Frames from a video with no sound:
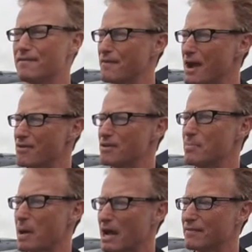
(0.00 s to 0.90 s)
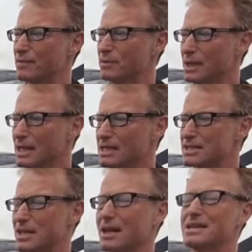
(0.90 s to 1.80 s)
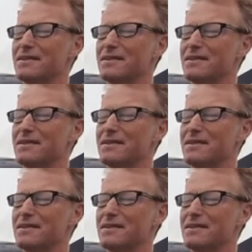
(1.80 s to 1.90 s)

very powerful, slightly